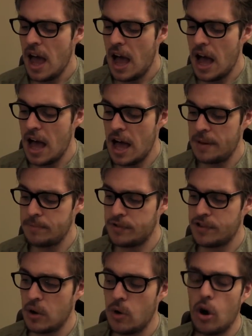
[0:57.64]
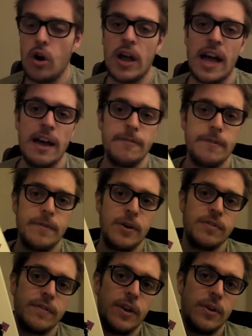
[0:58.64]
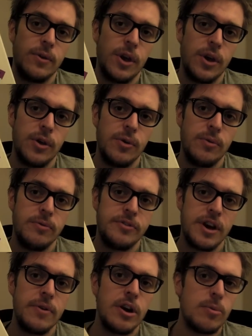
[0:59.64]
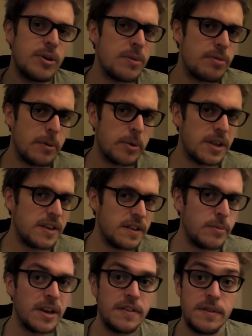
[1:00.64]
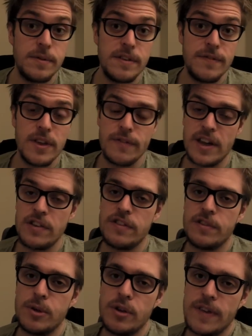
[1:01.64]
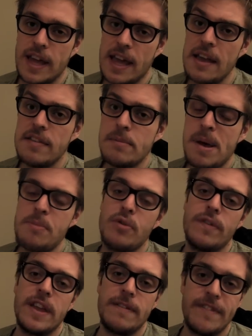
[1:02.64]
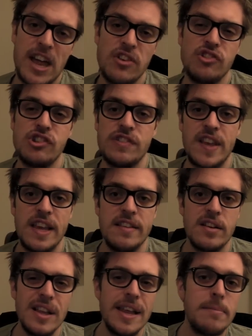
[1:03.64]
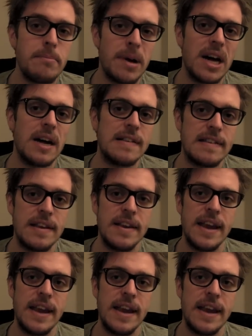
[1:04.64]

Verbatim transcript: Um, so Hawkeye, for those of you who don't know, but you probably do because he was in the Avengers movie, is a member of the Avengers. He's Clint Barton.